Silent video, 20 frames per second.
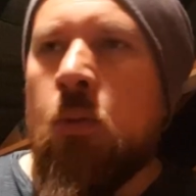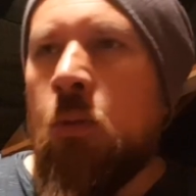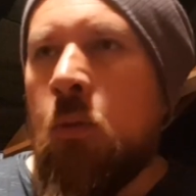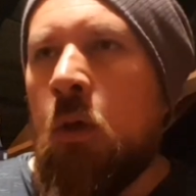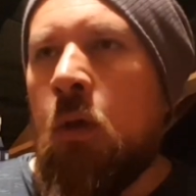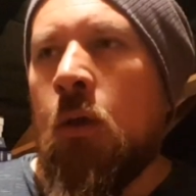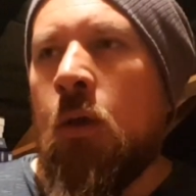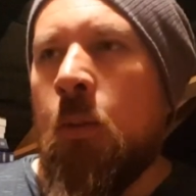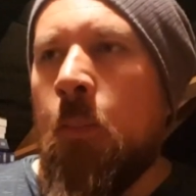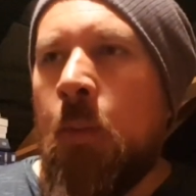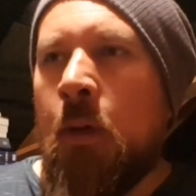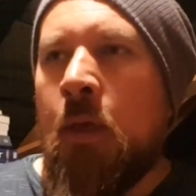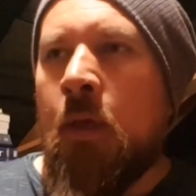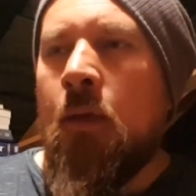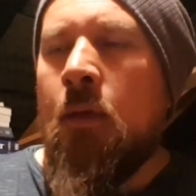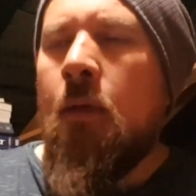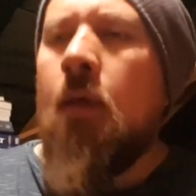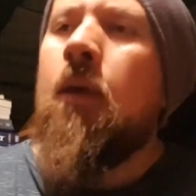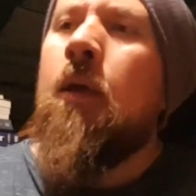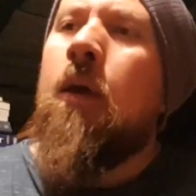look like a B.
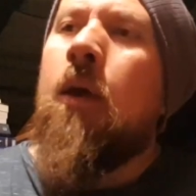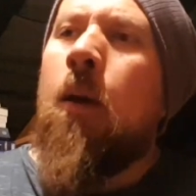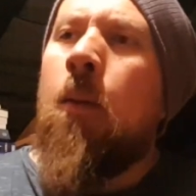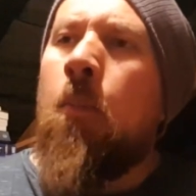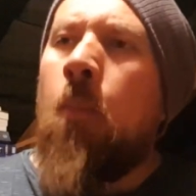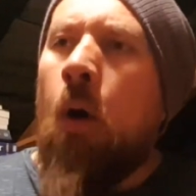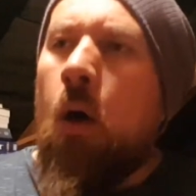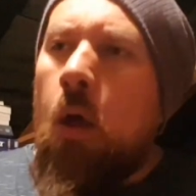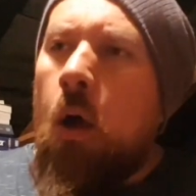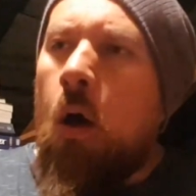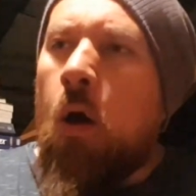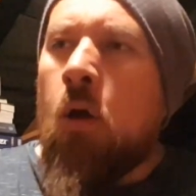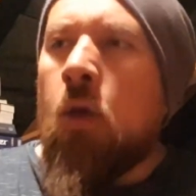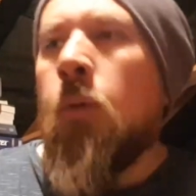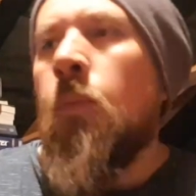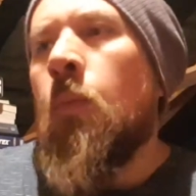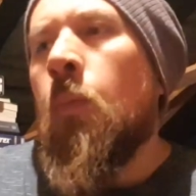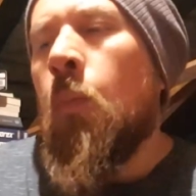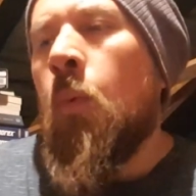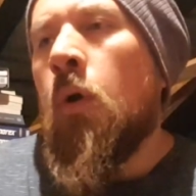And my
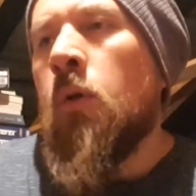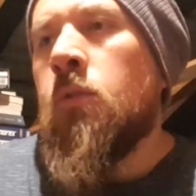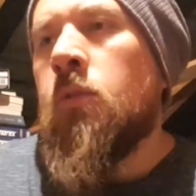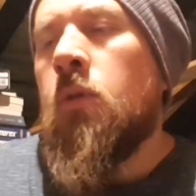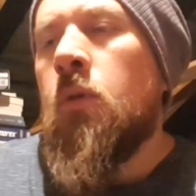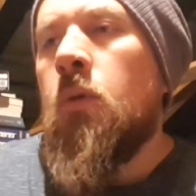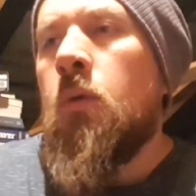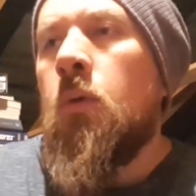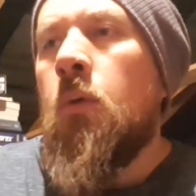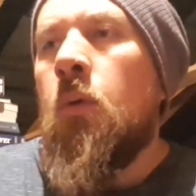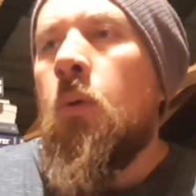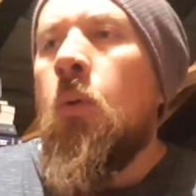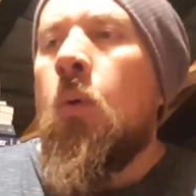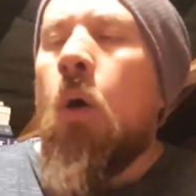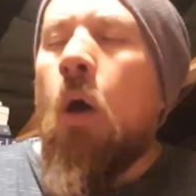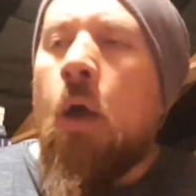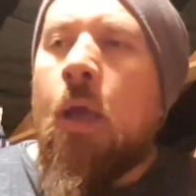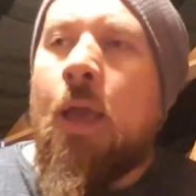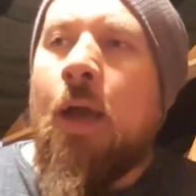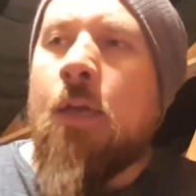argument was,
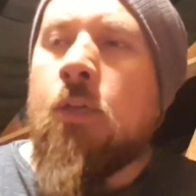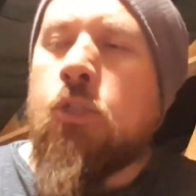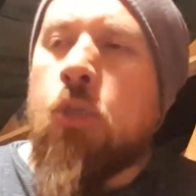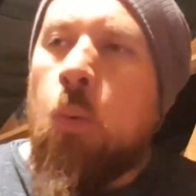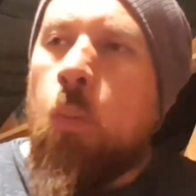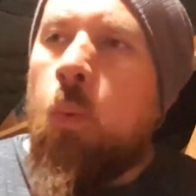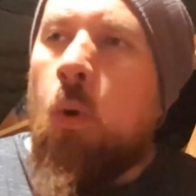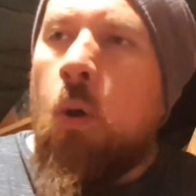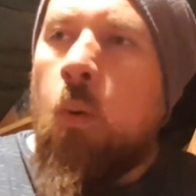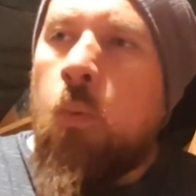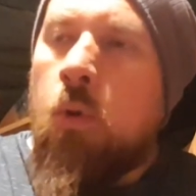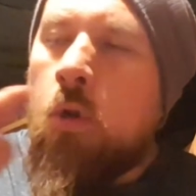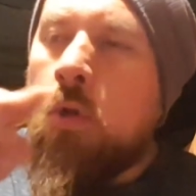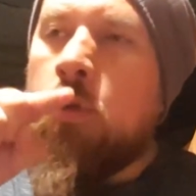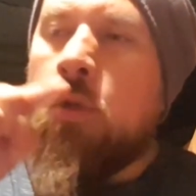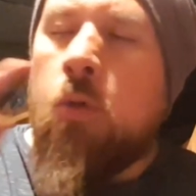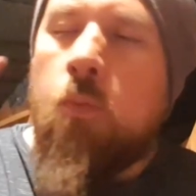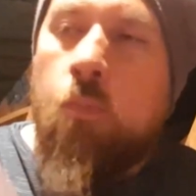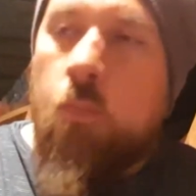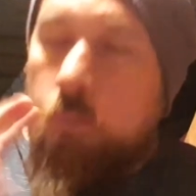okay, so why would I
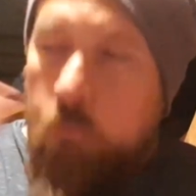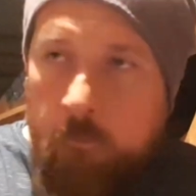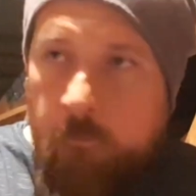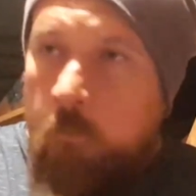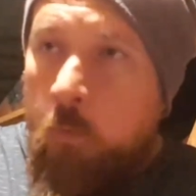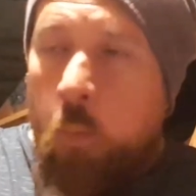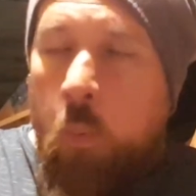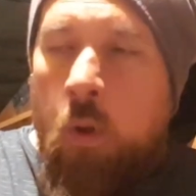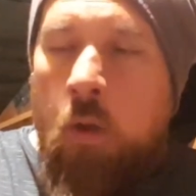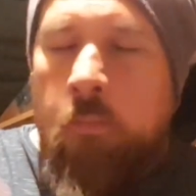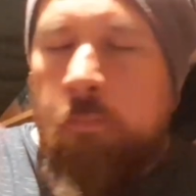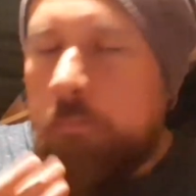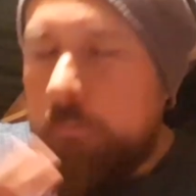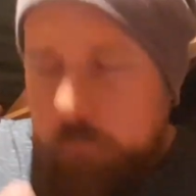do, for one,